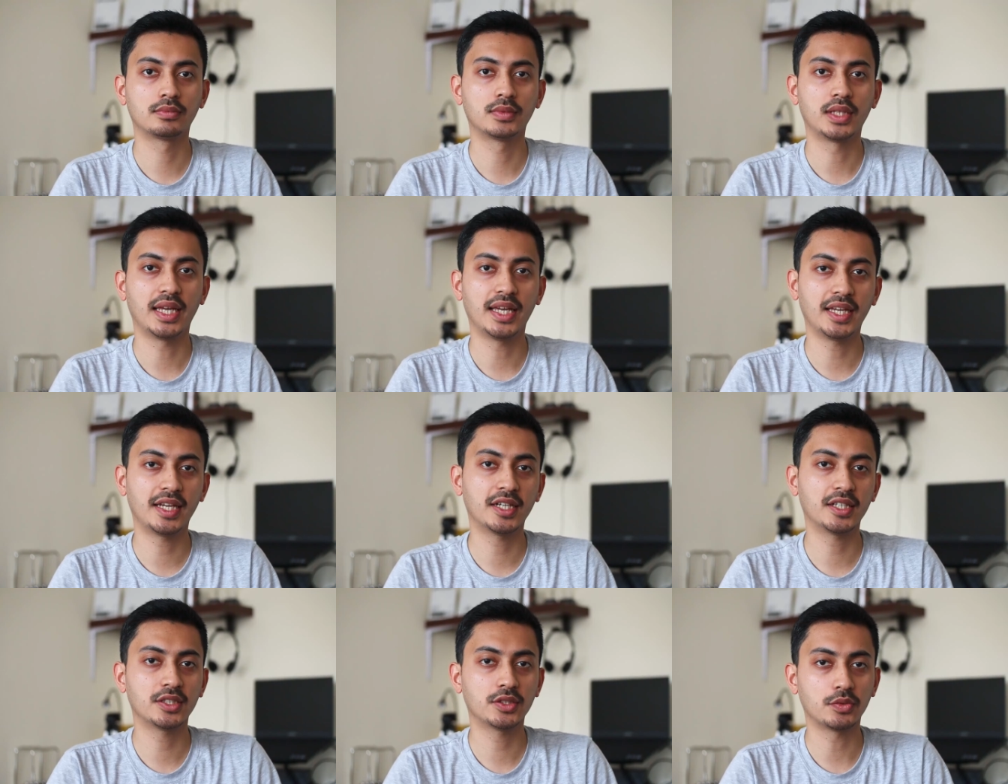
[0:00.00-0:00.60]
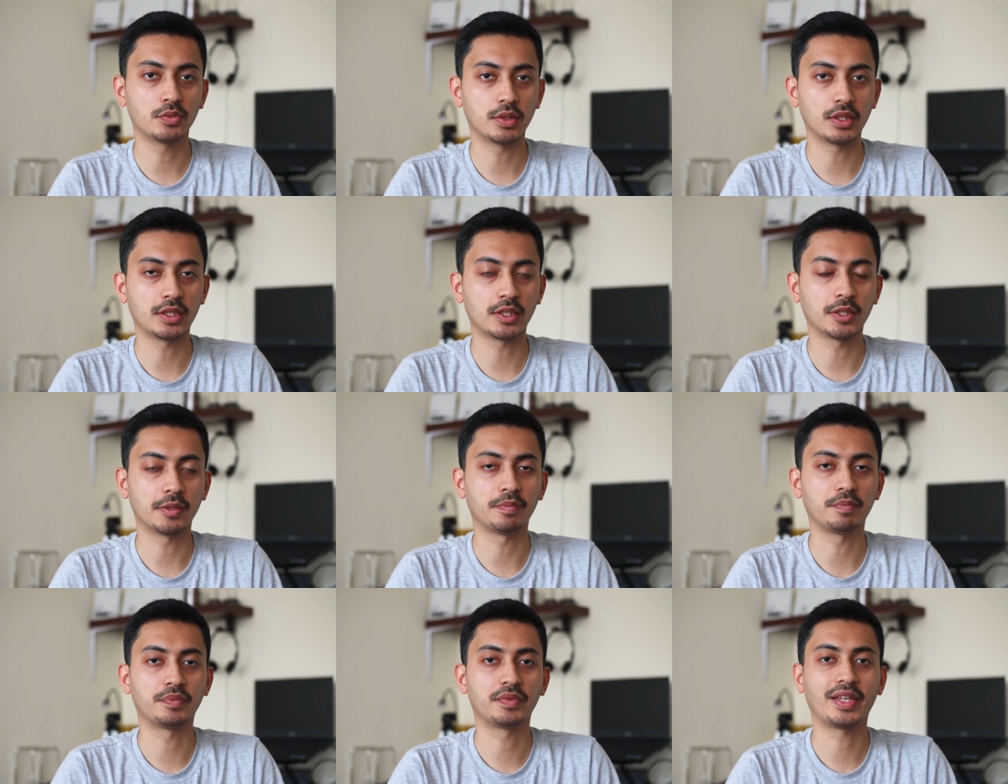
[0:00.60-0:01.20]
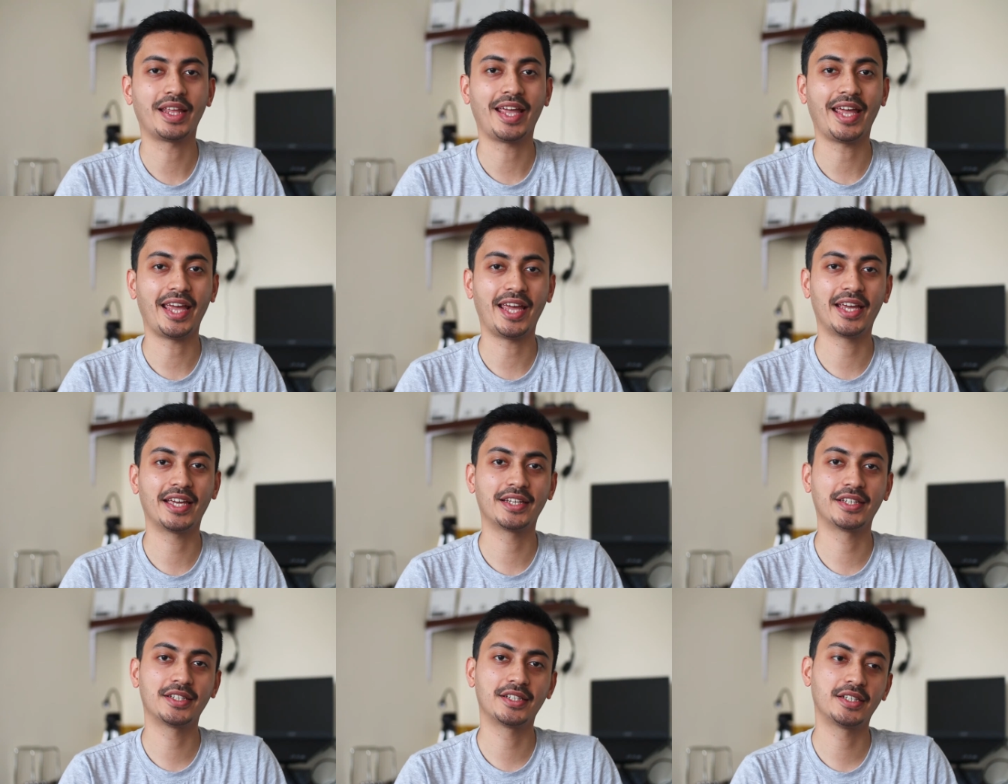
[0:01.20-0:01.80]
Hey guys, welcome.
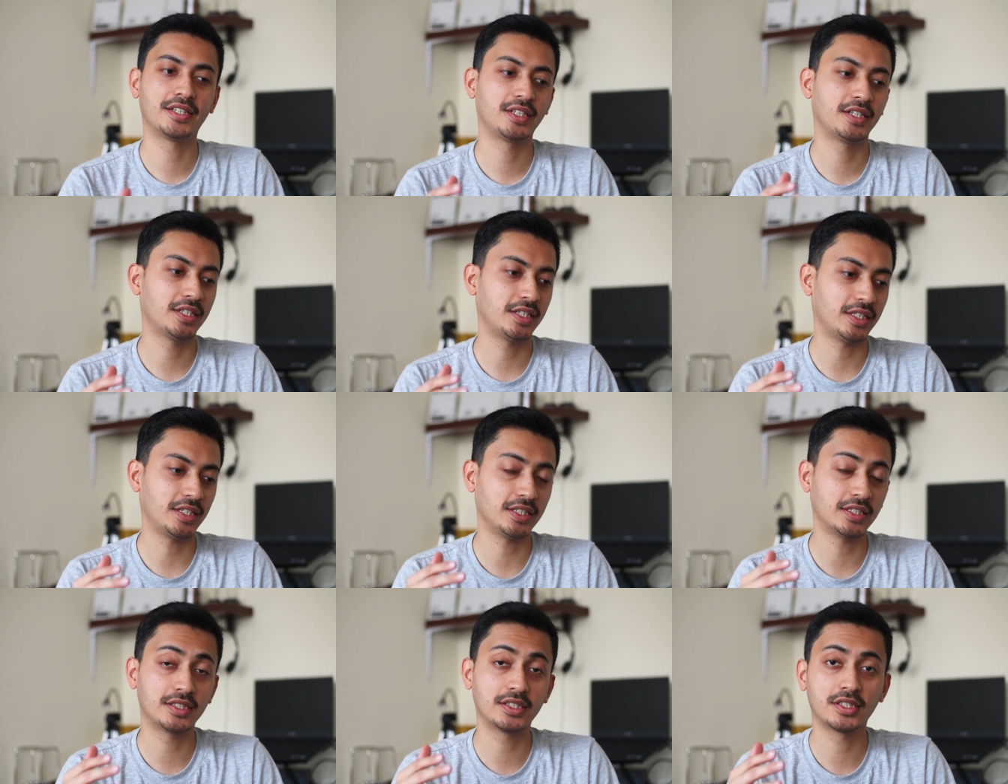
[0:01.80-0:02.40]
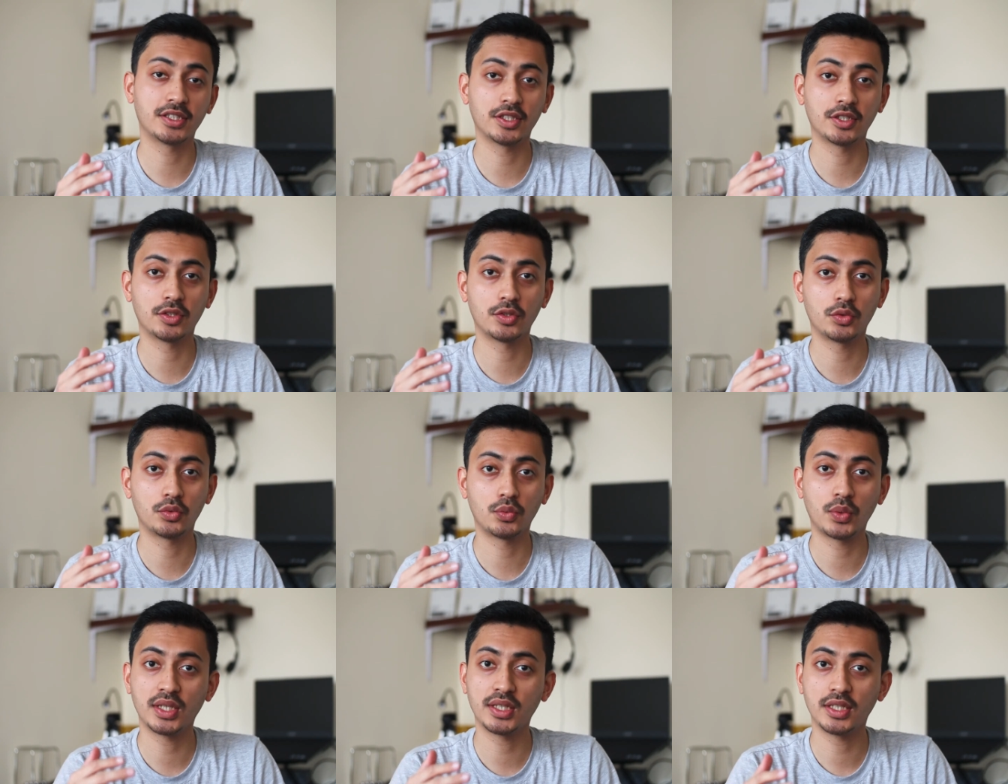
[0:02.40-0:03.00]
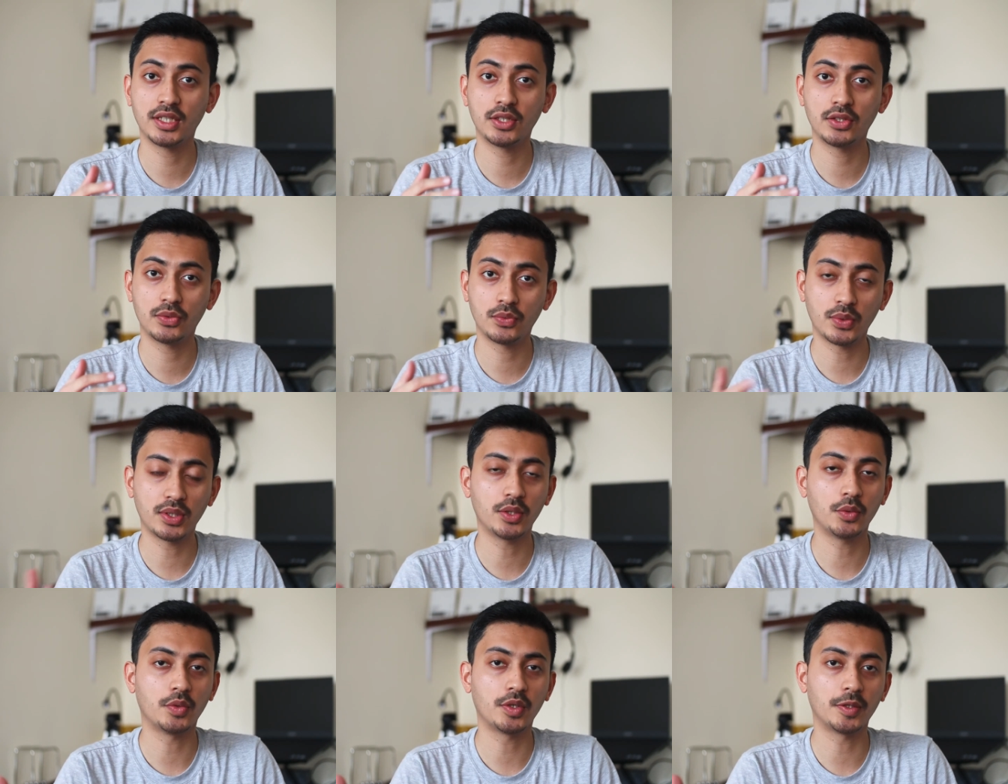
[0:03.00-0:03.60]
And it's
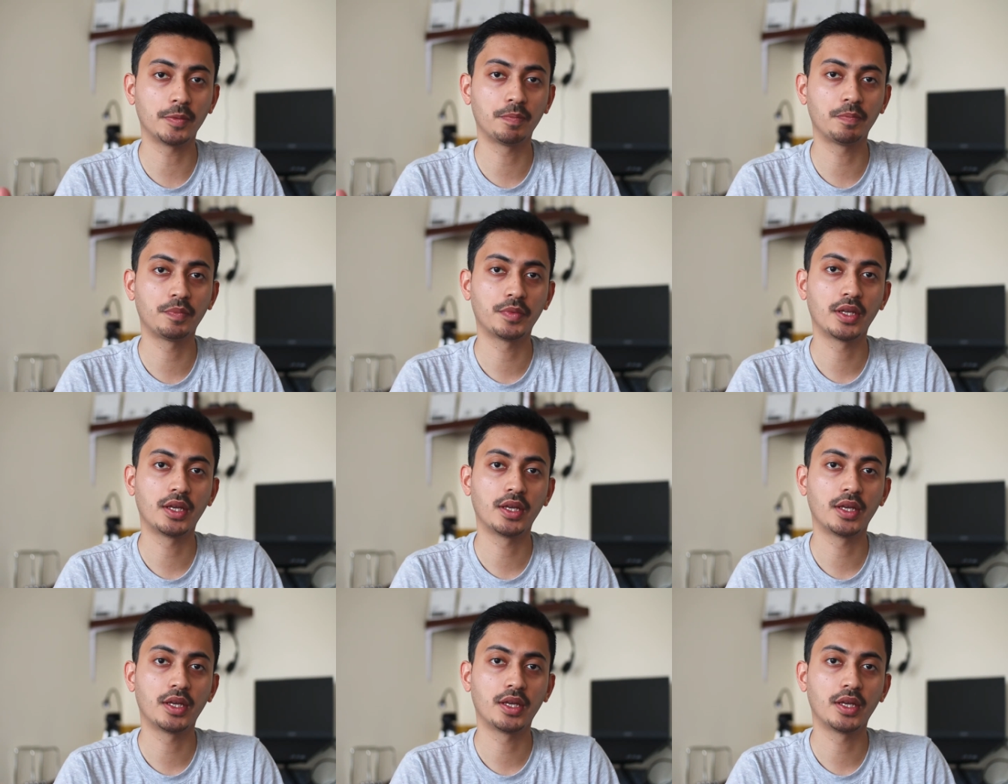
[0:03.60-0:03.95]
2021.